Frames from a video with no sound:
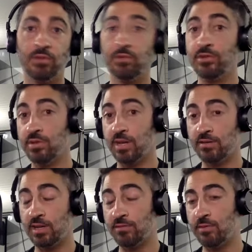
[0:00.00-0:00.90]
will do
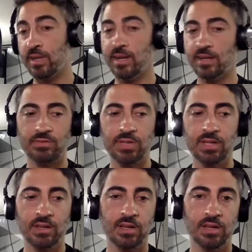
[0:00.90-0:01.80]
another giveaway next
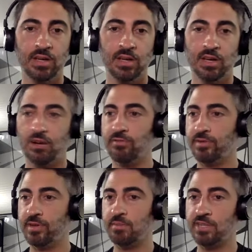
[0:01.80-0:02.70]
week.
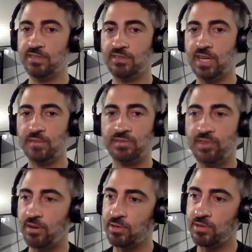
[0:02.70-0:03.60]
Hopefully, Mr. James
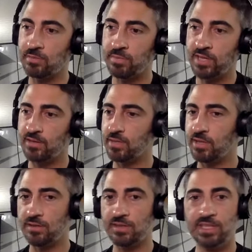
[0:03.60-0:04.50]
Farmer, Peanut
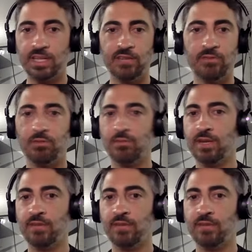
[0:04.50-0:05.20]
Butter and Jelly, won't win.